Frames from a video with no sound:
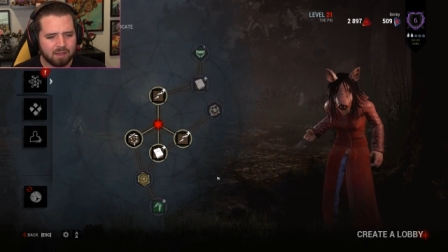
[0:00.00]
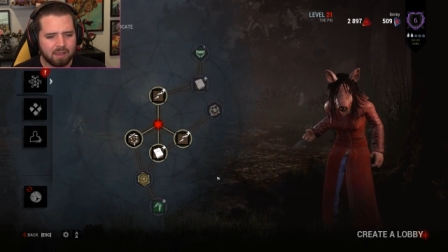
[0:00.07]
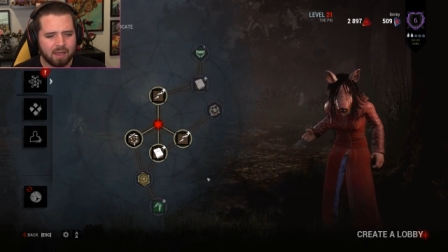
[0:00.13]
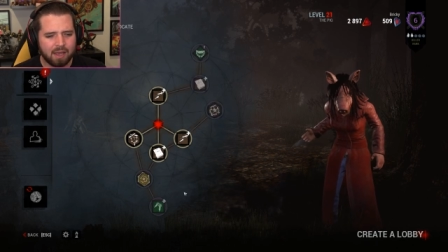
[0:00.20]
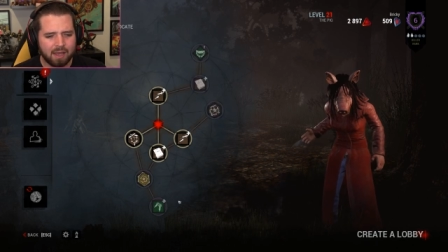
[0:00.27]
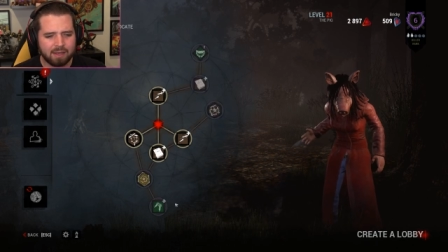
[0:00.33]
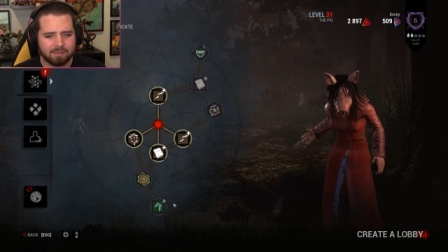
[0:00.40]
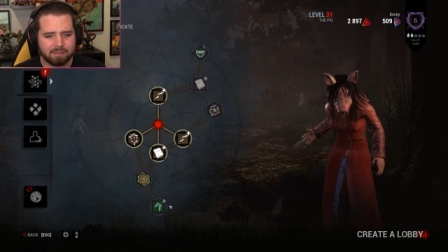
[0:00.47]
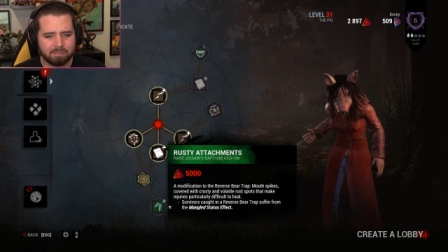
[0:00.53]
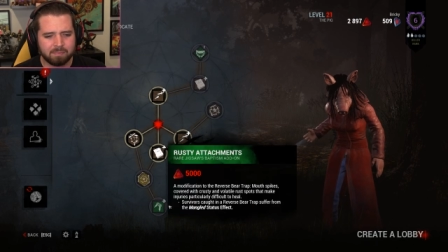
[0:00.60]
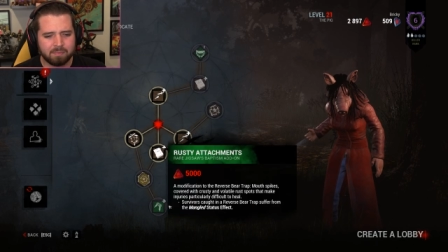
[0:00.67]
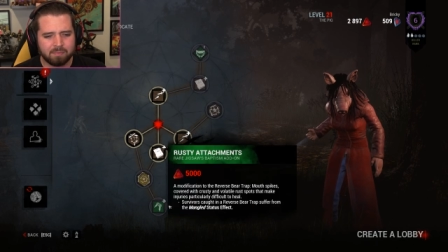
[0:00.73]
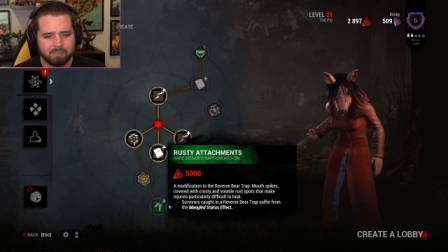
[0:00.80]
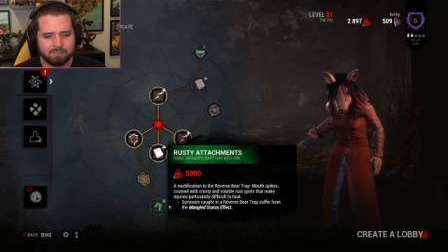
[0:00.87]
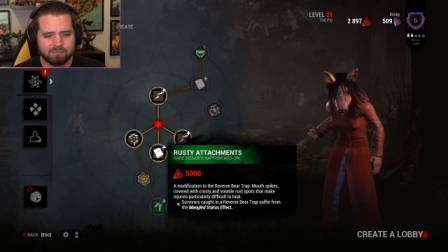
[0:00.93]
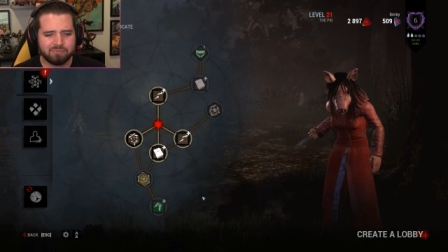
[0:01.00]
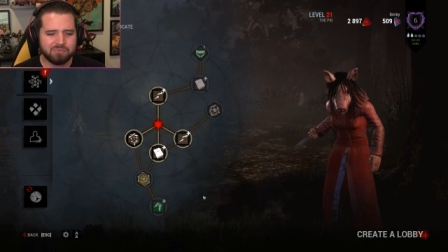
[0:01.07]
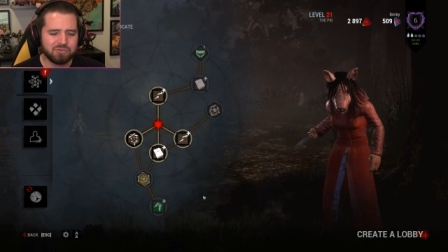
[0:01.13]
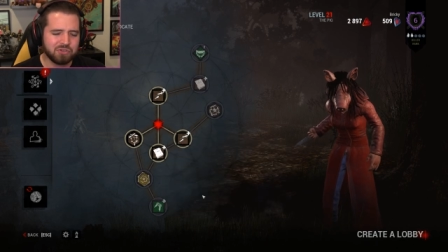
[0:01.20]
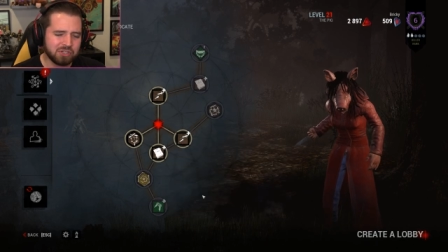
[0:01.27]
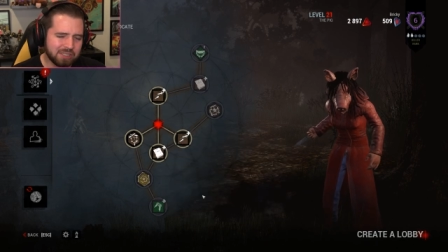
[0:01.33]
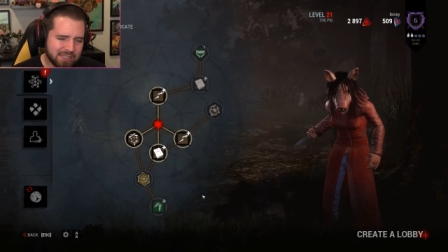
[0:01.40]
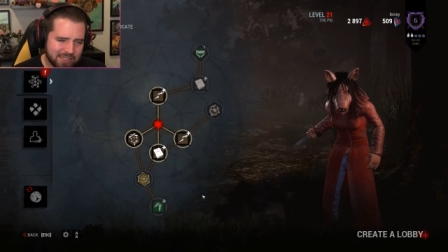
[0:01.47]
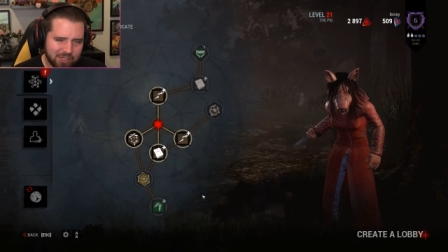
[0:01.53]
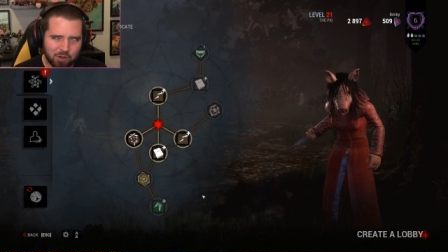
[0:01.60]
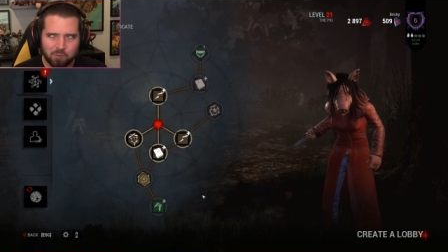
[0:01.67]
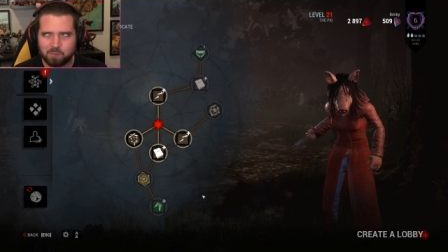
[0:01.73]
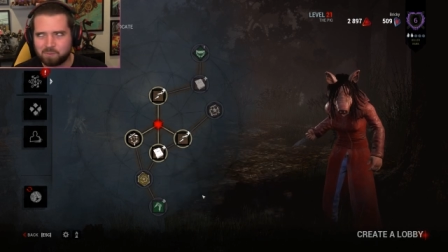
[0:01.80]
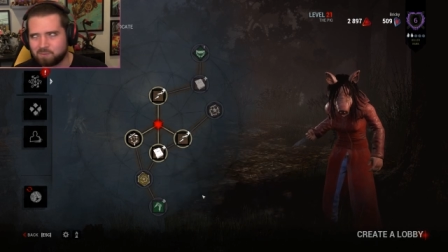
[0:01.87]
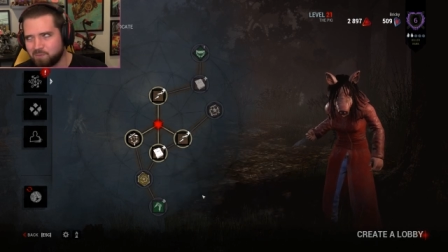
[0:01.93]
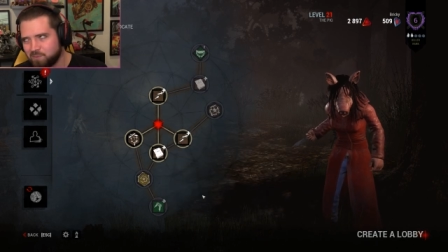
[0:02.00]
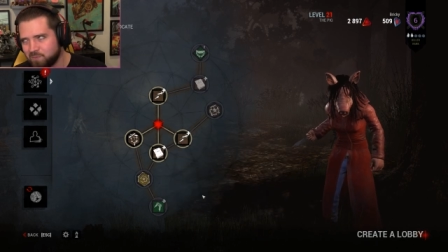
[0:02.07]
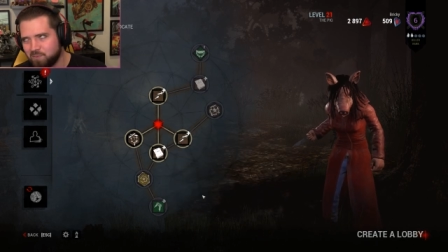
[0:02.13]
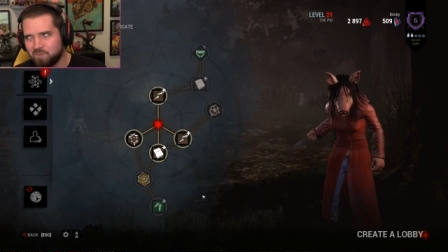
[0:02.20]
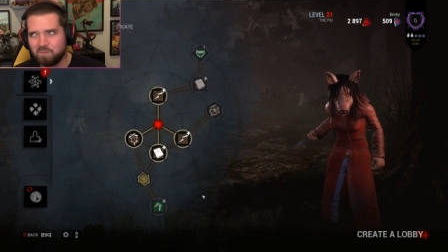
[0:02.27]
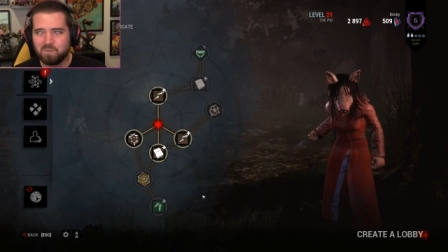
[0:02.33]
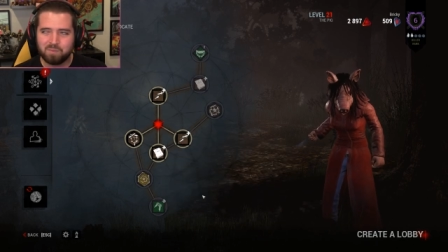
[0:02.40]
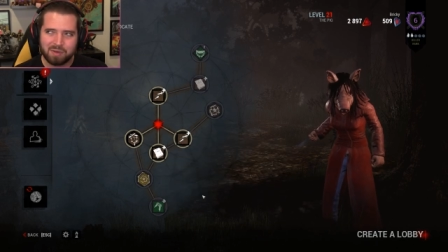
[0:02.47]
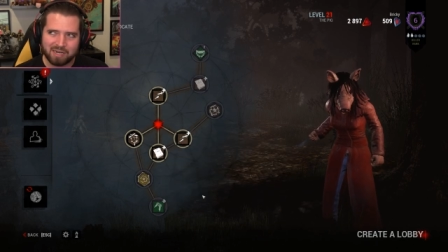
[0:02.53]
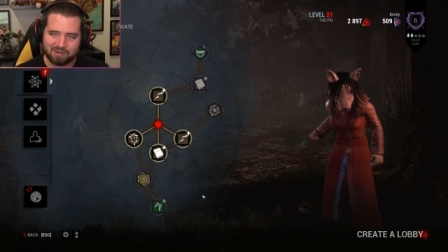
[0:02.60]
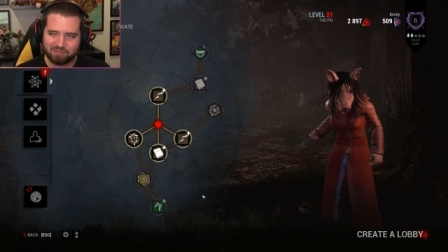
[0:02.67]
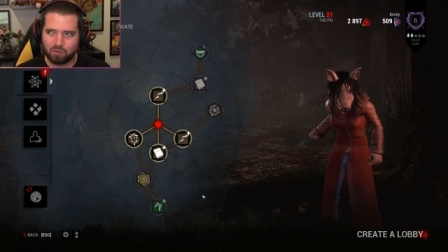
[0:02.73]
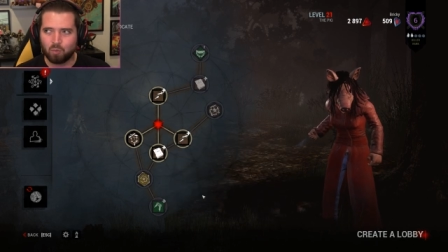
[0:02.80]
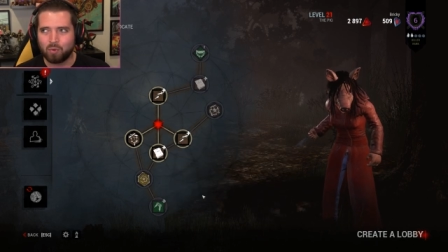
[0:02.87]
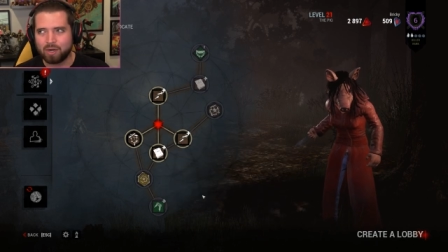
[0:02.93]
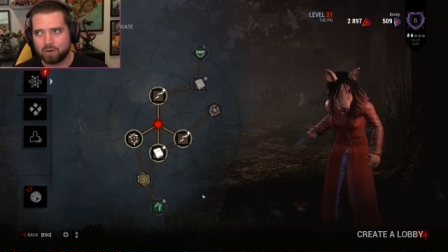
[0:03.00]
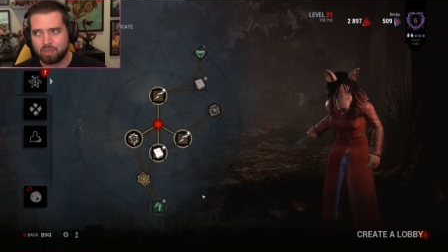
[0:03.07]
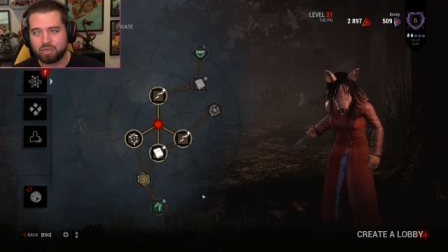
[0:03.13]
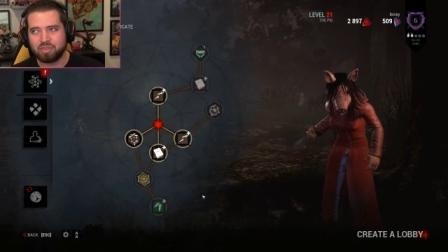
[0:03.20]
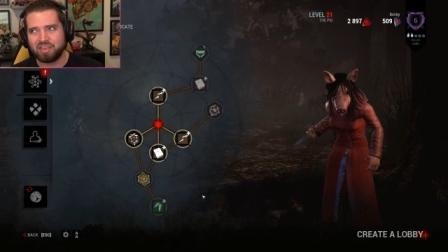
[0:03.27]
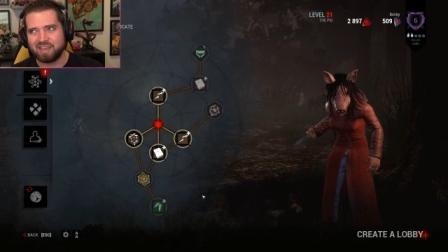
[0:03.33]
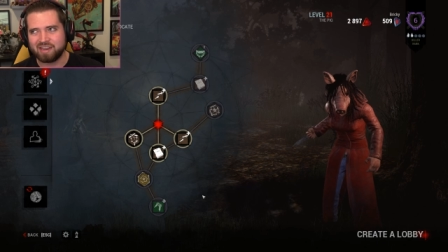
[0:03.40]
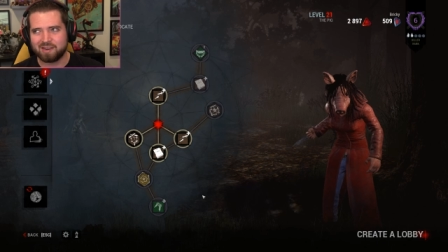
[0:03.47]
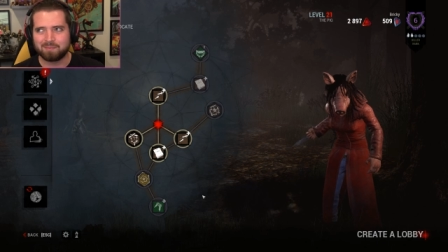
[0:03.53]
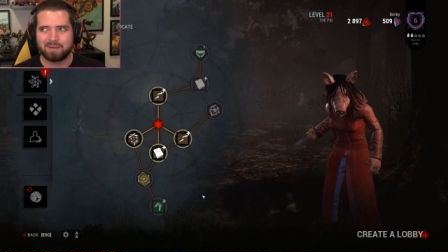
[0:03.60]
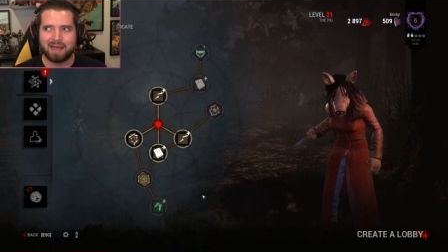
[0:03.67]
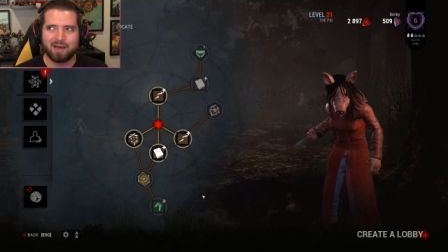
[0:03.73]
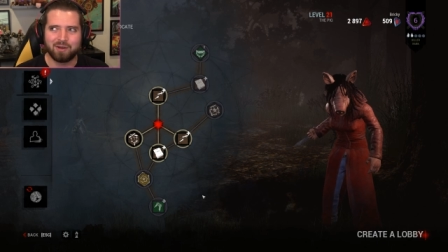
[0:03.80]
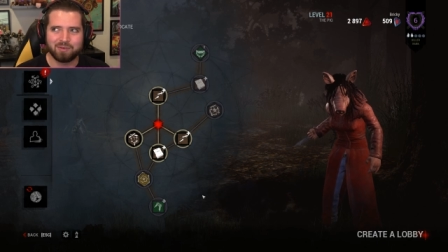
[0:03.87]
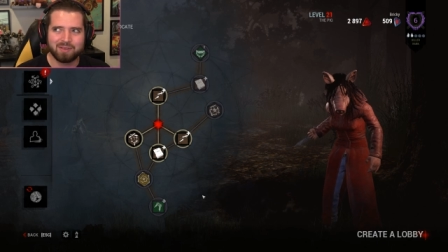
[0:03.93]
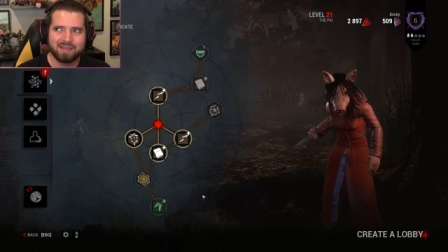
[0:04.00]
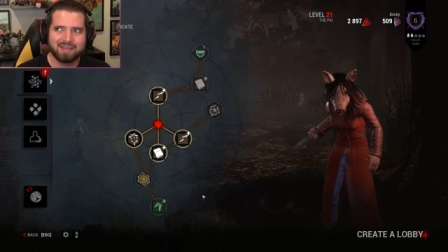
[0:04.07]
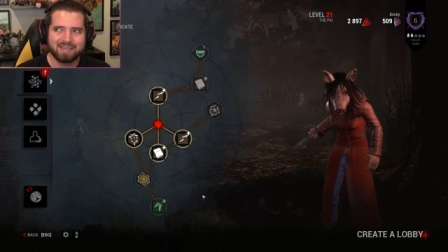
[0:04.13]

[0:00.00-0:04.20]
uh, it's a little bit of a weird thing about